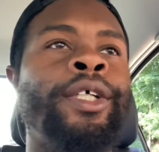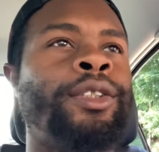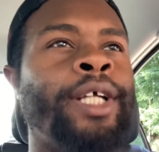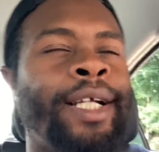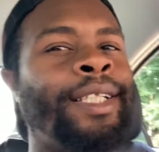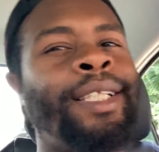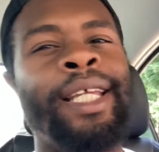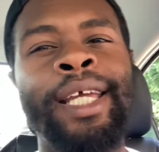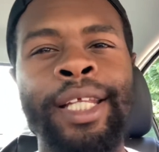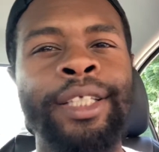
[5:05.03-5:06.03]
It's like a
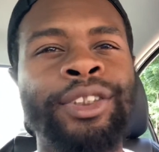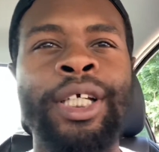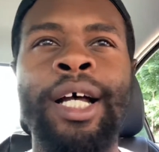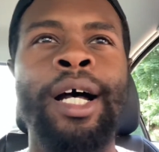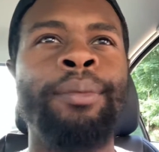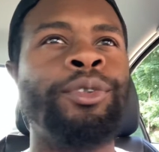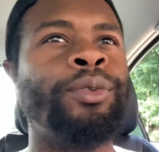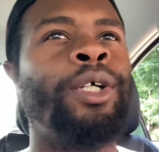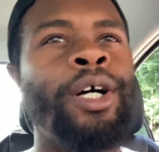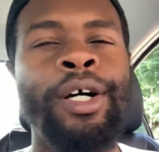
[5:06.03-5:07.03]
dead-end job.
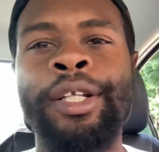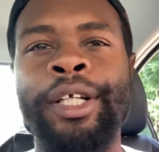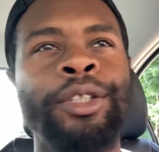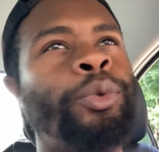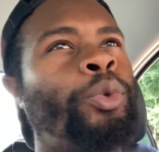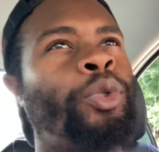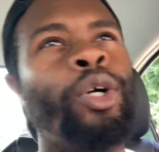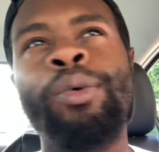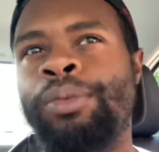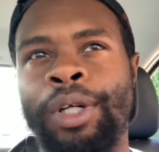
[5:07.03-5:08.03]
You go in there, you
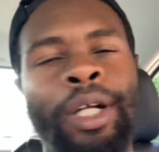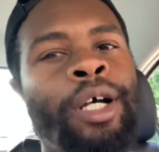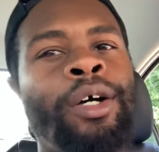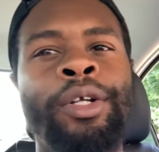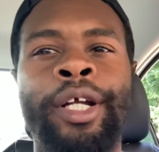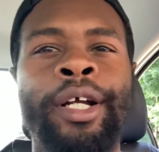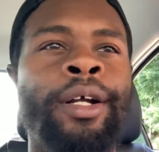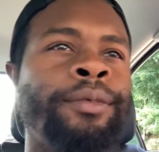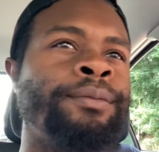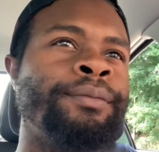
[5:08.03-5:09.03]
don't want to go
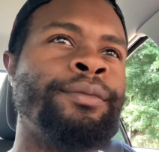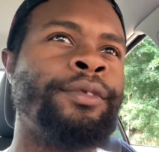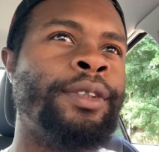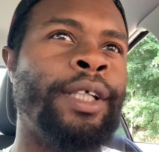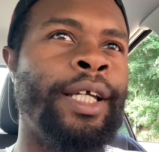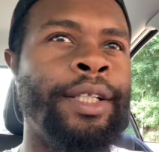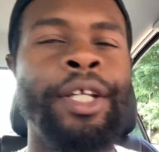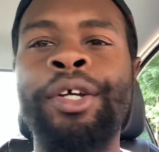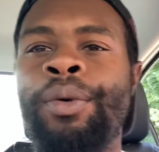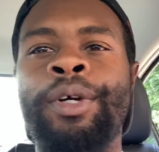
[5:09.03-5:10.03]
there and
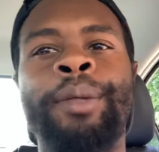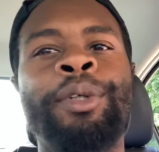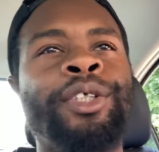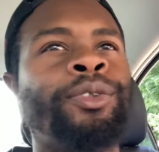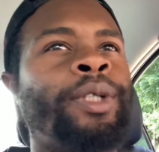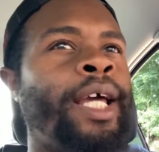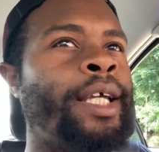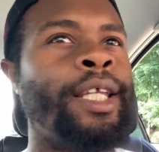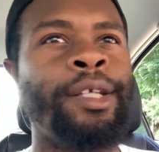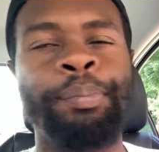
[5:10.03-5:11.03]
deal with it because you're
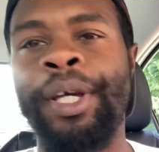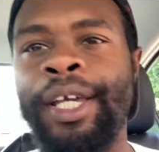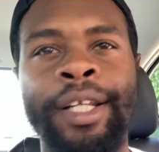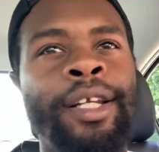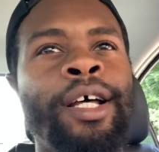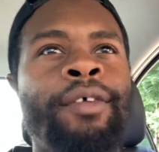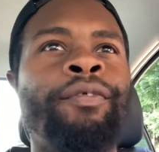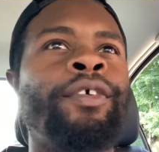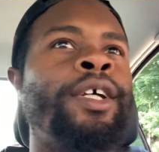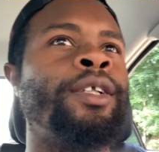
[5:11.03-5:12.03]
not getting paid enough.
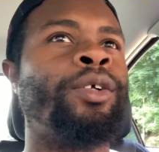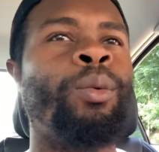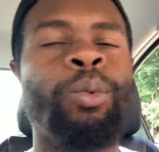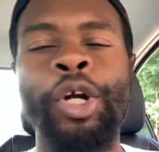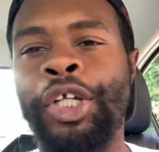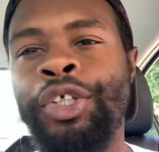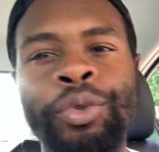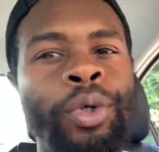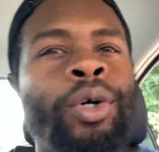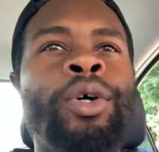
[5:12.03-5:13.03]
They're working
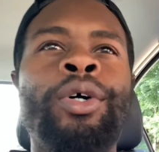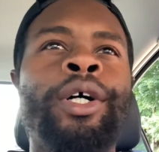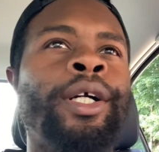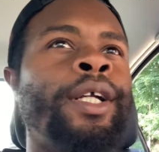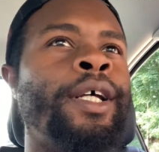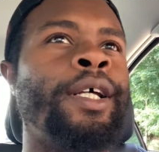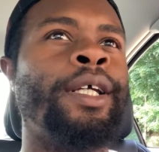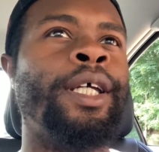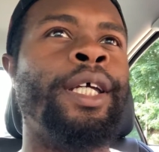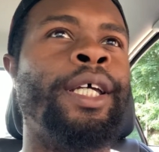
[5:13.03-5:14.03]
you hard,
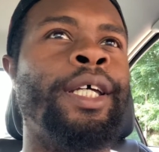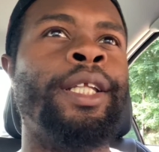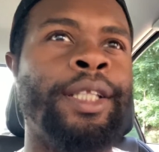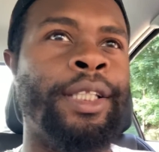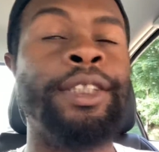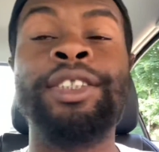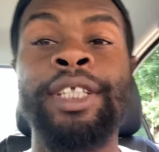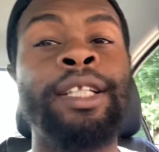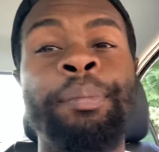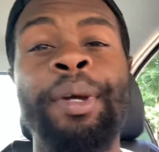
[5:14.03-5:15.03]
and this is
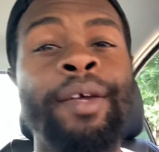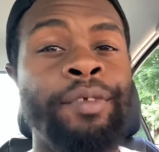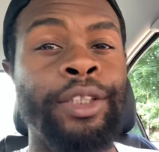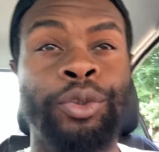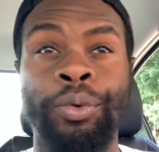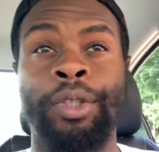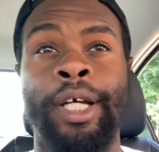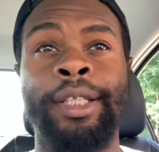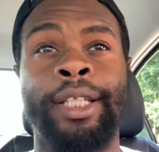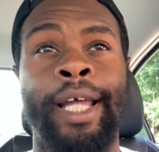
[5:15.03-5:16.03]
not the path that you
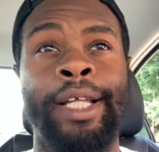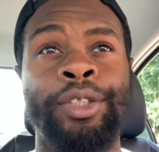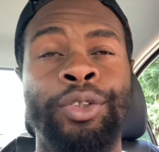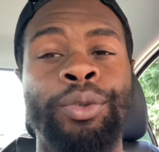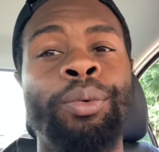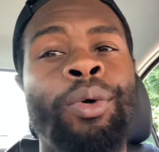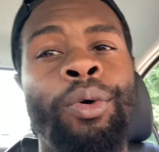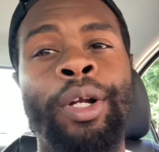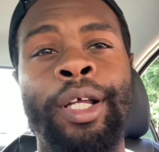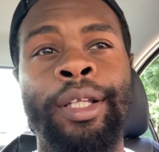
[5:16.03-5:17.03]
thought that you were
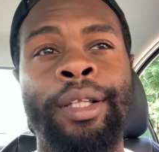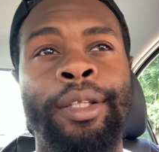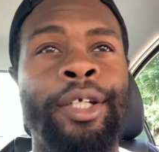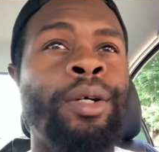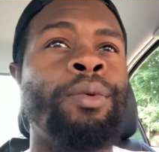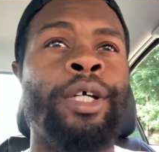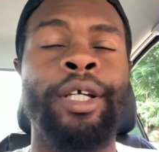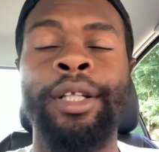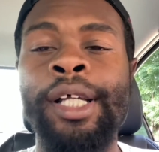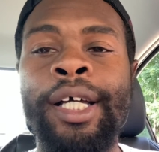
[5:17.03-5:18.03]
going to deal with
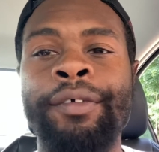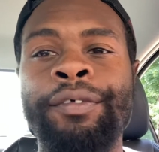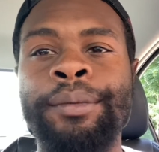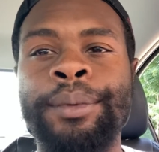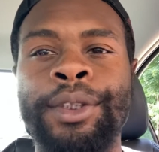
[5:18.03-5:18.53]
in life.